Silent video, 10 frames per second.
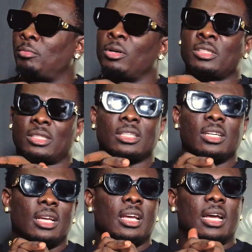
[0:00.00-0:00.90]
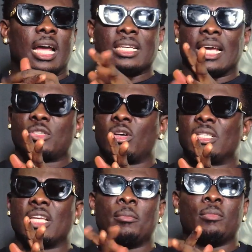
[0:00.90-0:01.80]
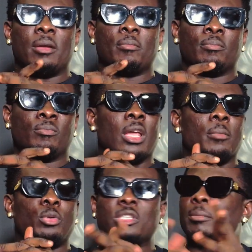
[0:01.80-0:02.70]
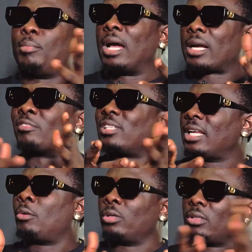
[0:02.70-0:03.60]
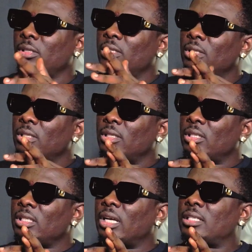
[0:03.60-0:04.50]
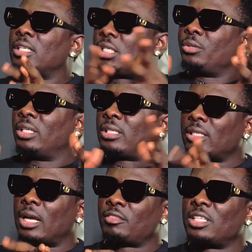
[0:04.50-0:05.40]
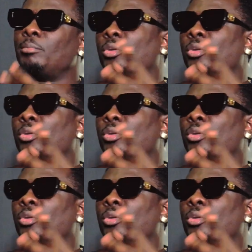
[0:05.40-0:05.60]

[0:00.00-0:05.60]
but I think I saw this Beauty in Black. I've seen that one. Yeah, it's a series. I've seen